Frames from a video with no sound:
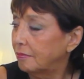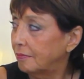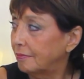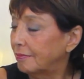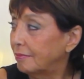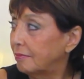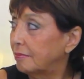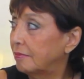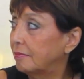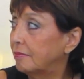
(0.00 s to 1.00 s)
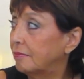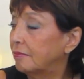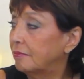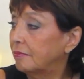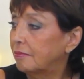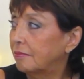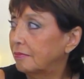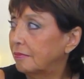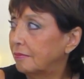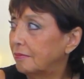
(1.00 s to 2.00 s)

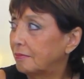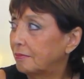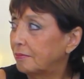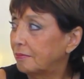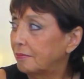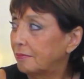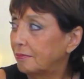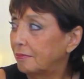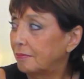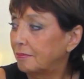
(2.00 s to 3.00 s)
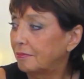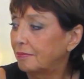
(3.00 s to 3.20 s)
[no speech]